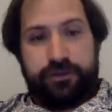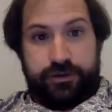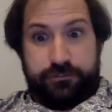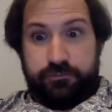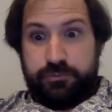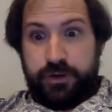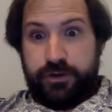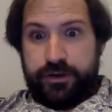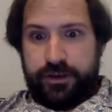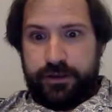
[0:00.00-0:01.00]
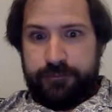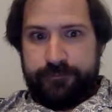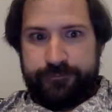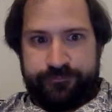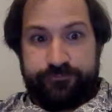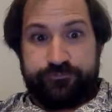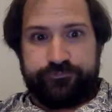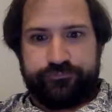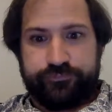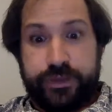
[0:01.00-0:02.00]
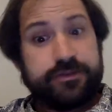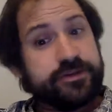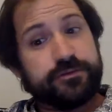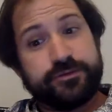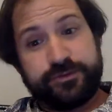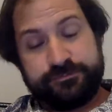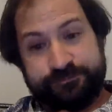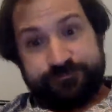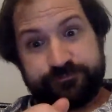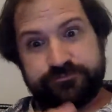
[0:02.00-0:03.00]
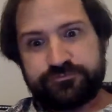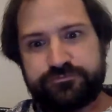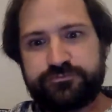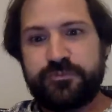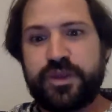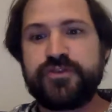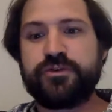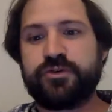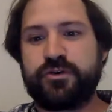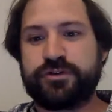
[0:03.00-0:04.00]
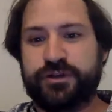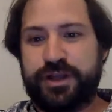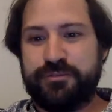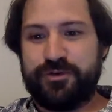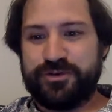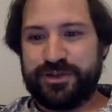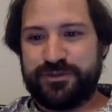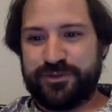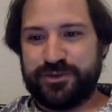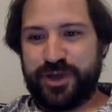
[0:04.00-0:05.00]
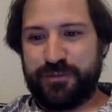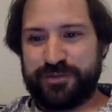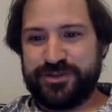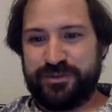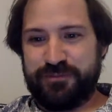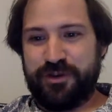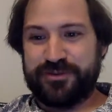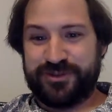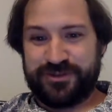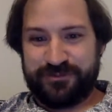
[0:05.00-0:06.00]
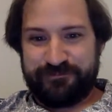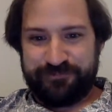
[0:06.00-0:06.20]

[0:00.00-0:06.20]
and bury it again. This results in a labor-intensive and time-consuming process.